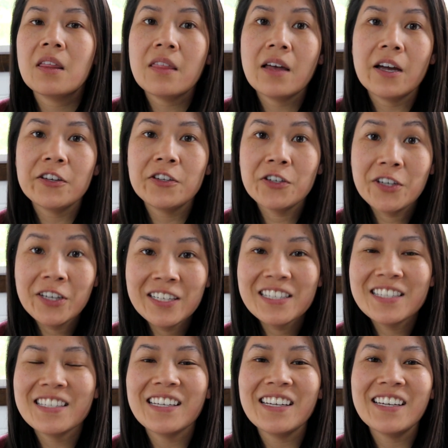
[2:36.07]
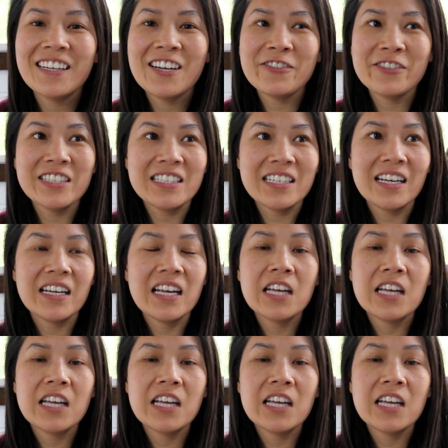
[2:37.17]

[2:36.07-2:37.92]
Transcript: that you're going to see it every day,